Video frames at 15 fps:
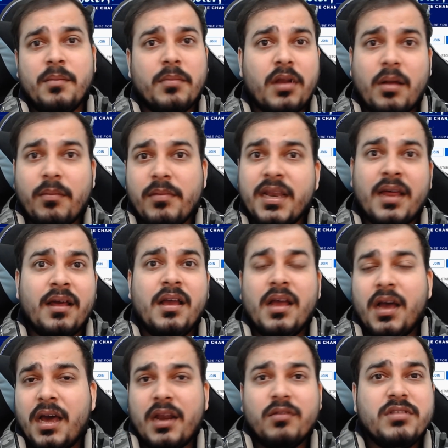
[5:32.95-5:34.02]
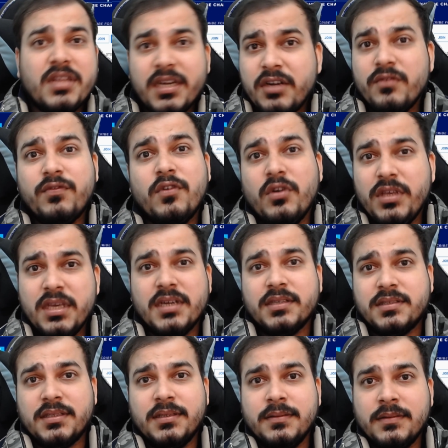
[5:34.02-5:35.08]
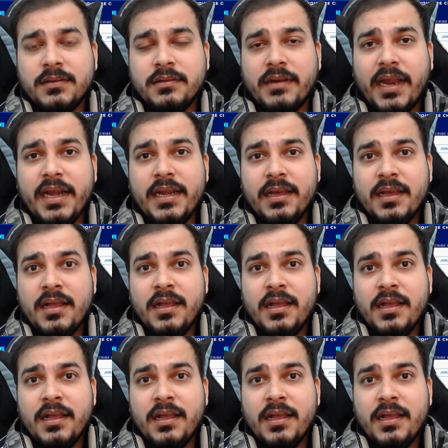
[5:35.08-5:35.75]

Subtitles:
probably in around 3 to 4 years, right?